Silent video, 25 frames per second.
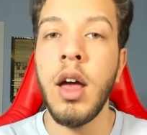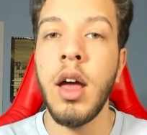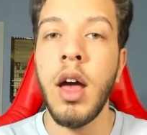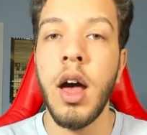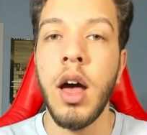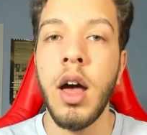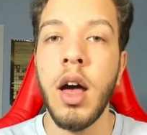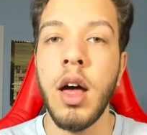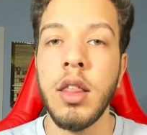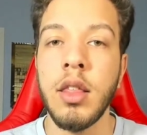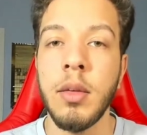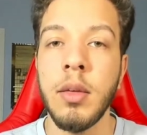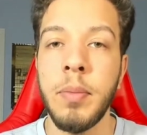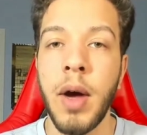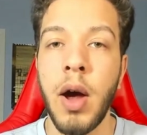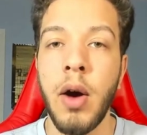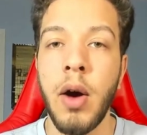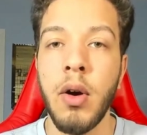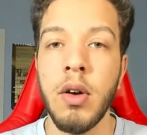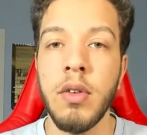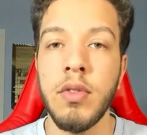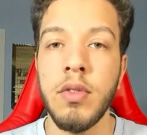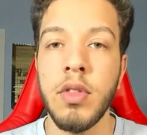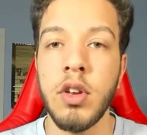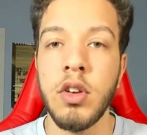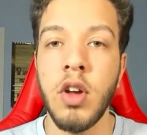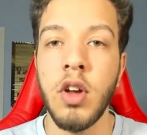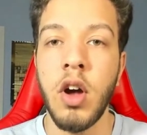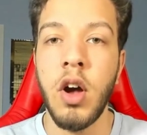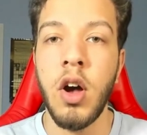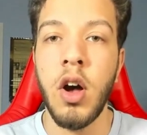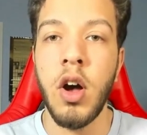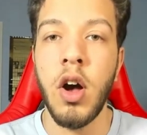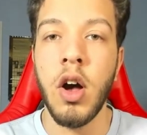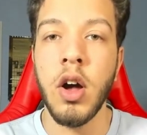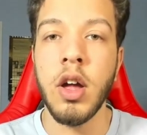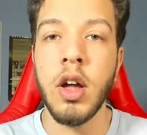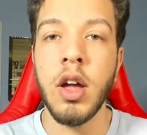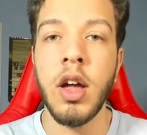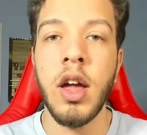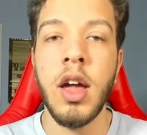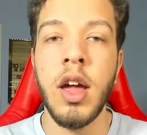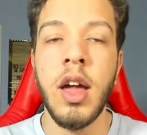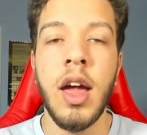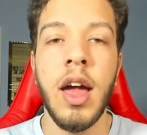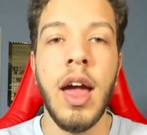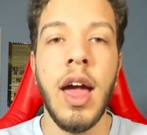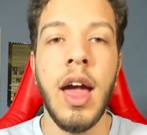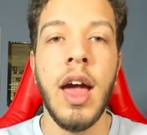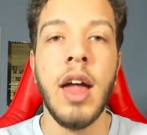The Power of the Dog,
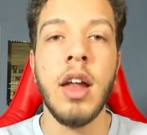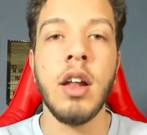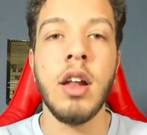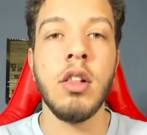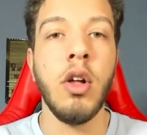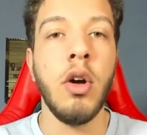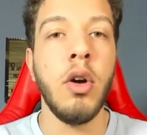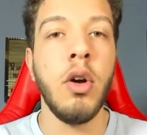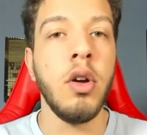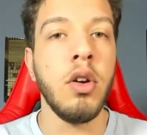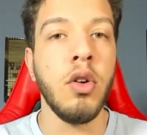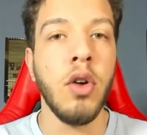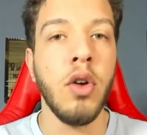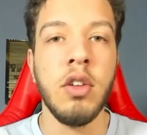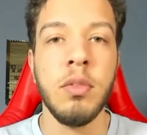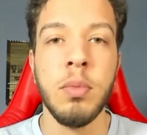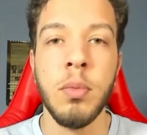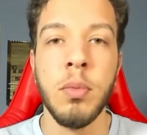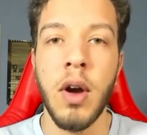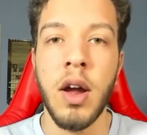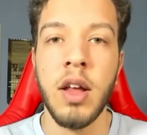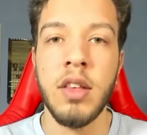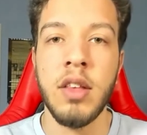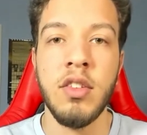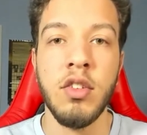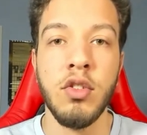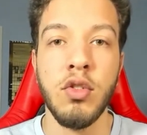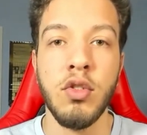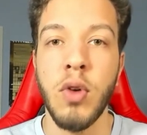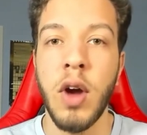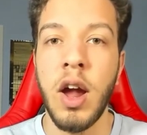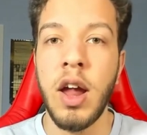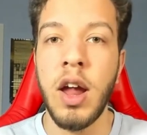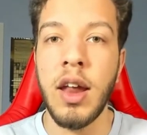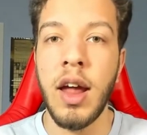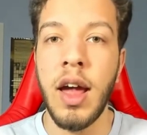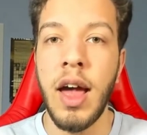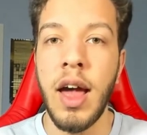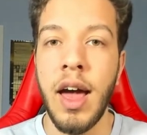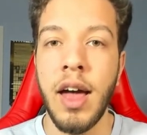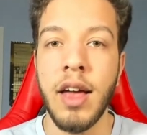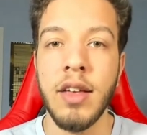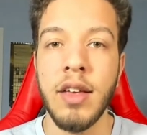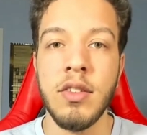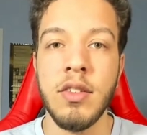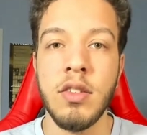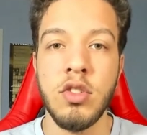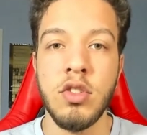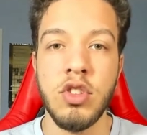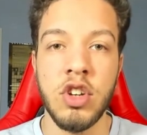and Chloe Grace Moretz is great,
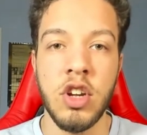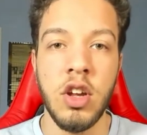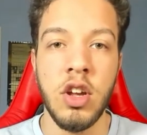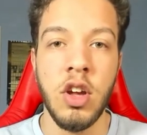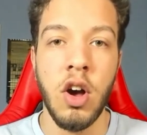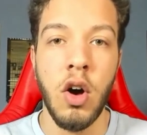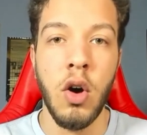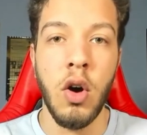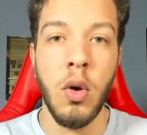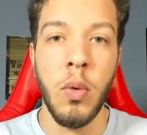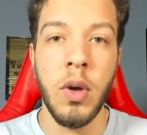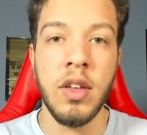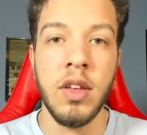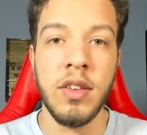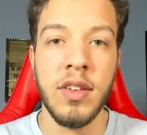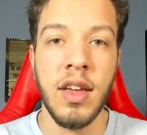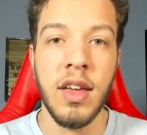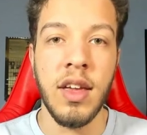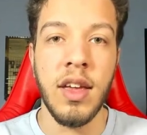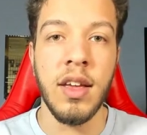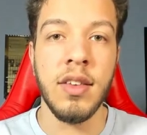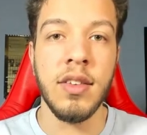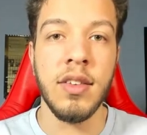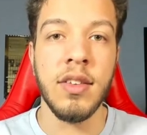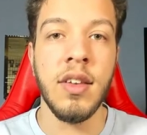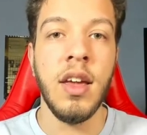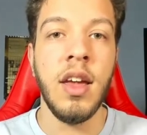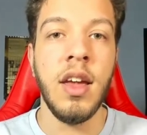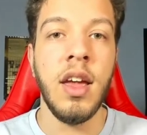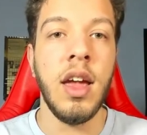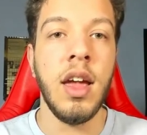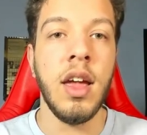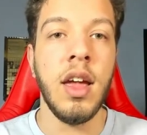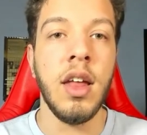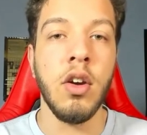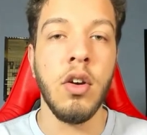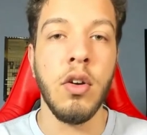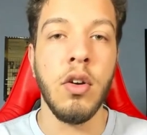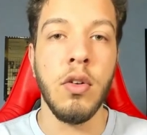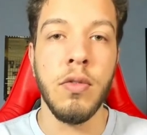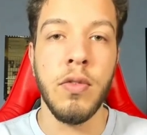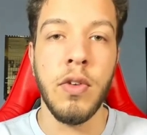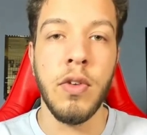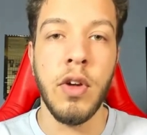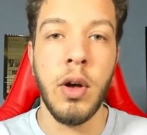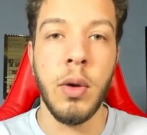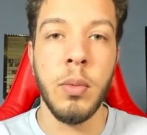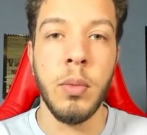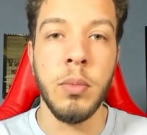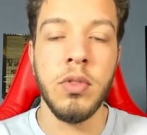as she always is in her
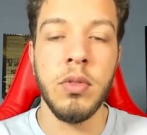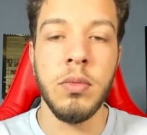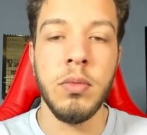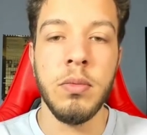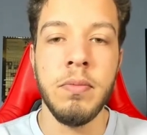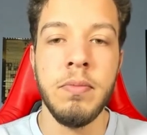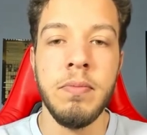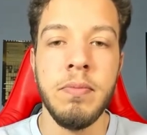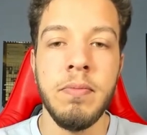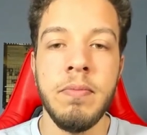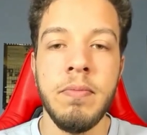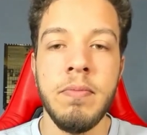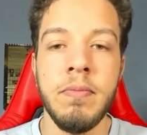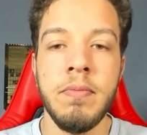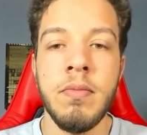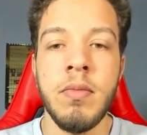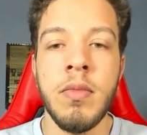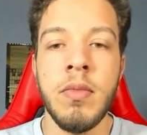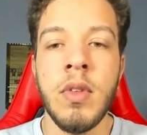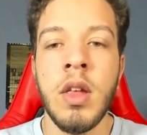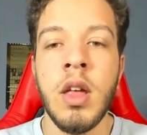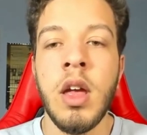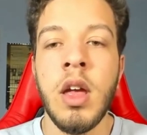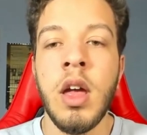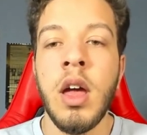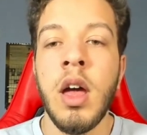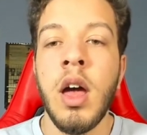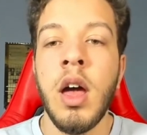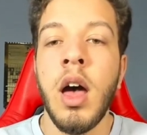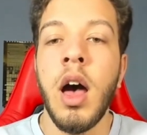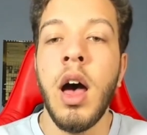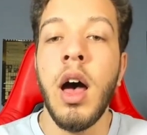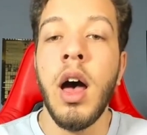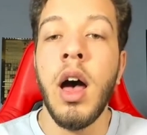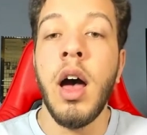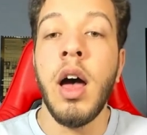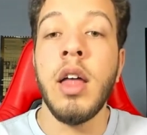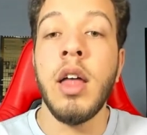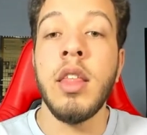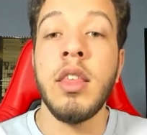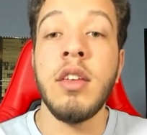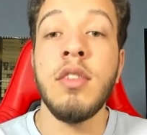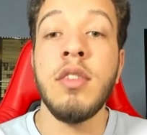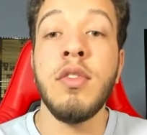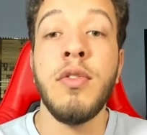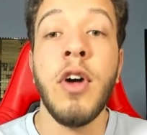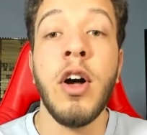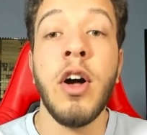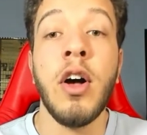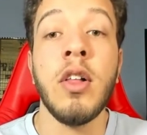films.
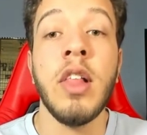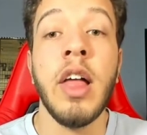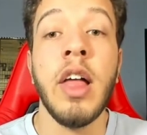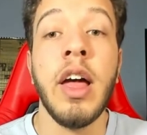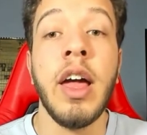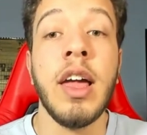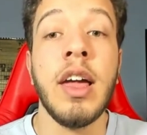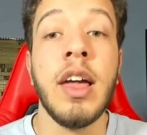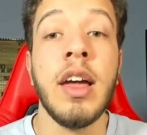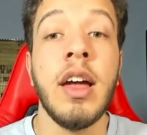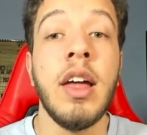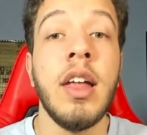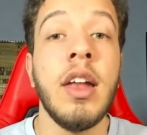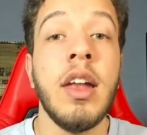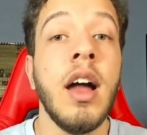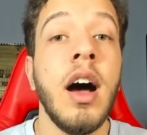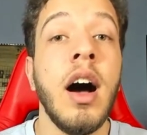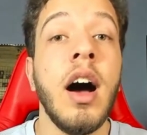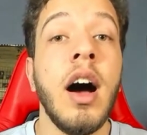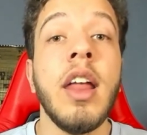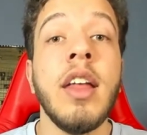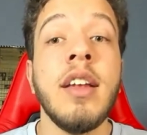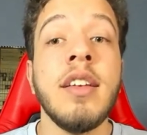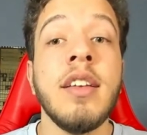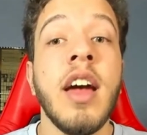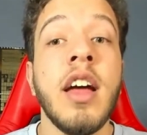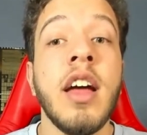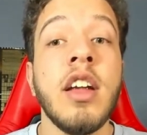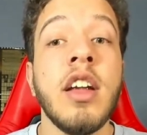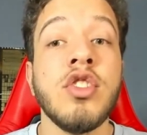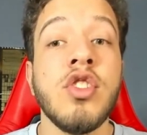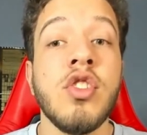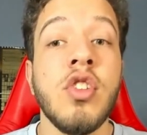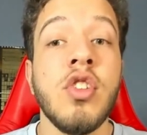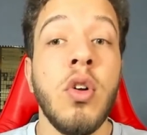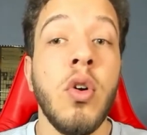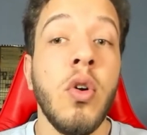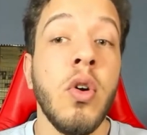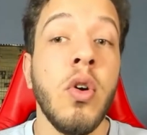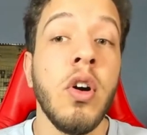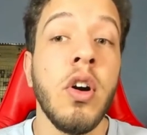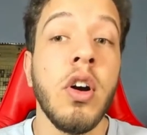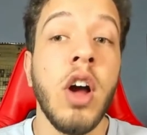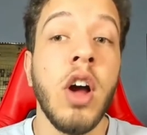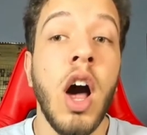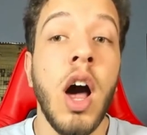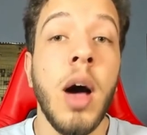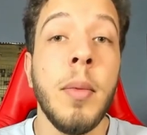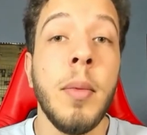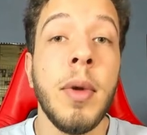This felt like an unintentional horror
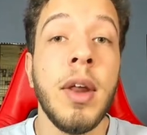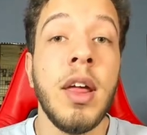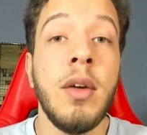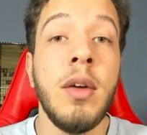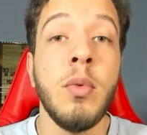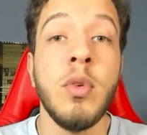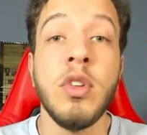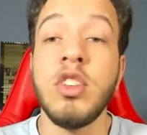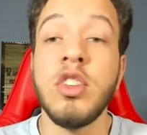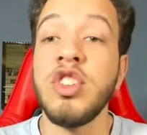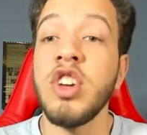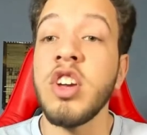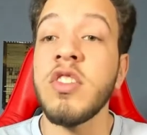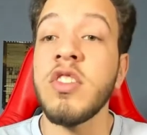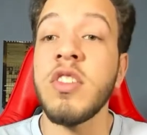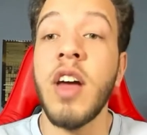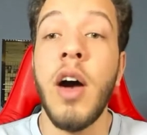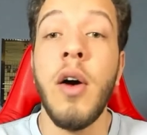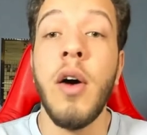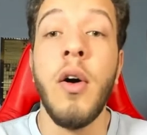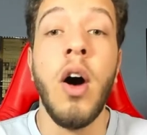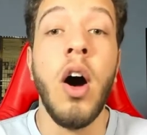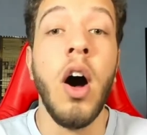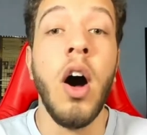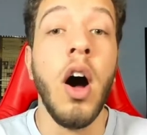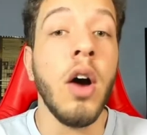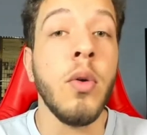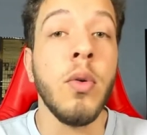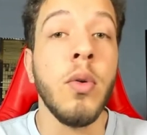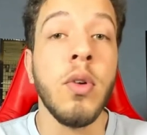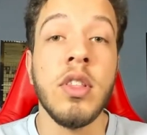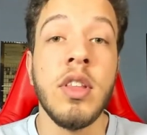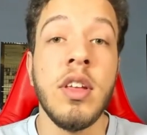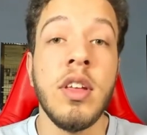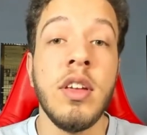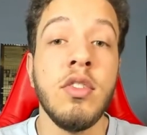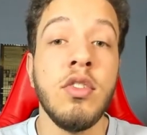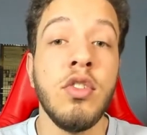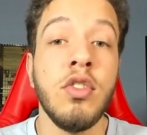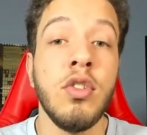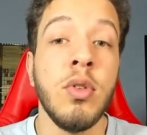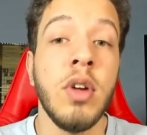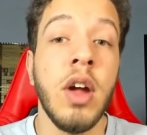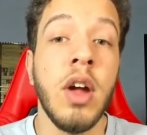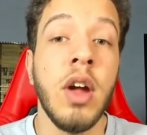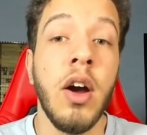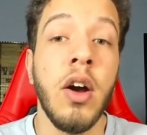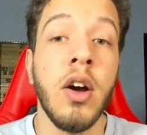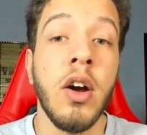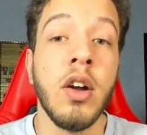comedy with just how awkward these two
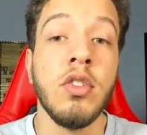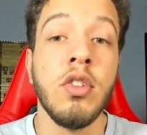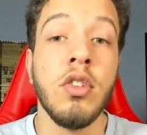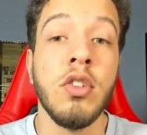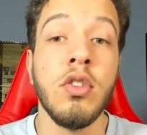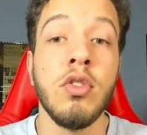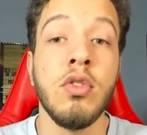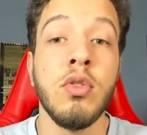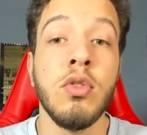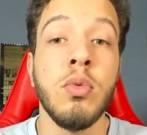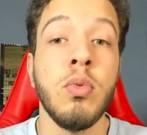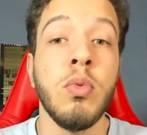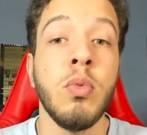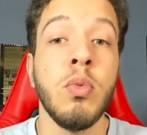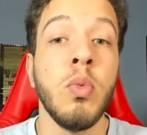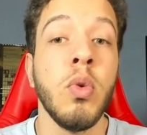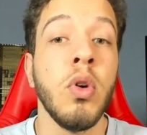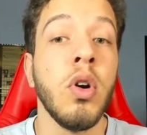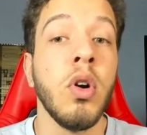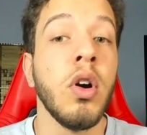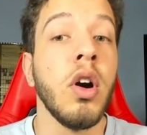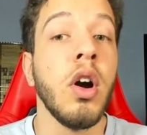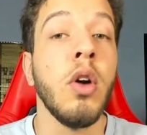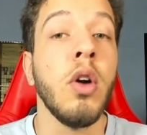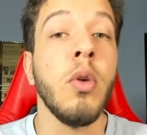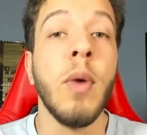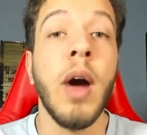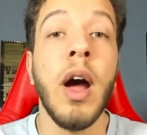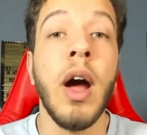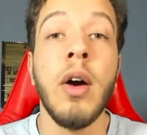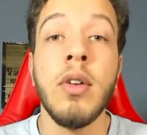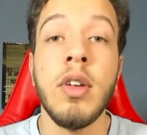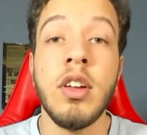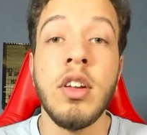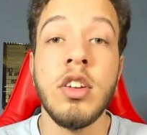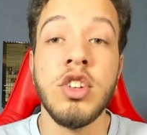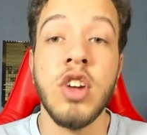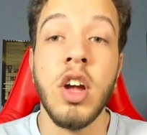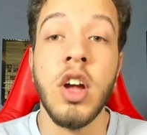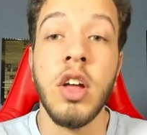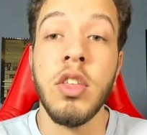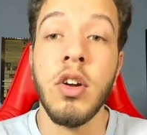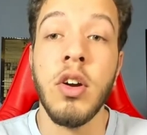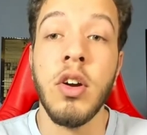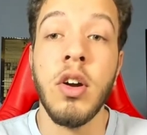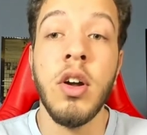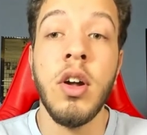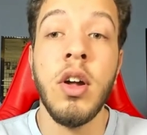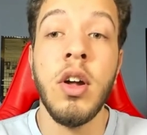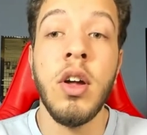characters were around each
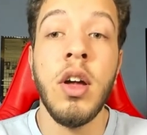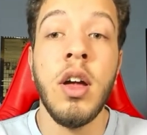other.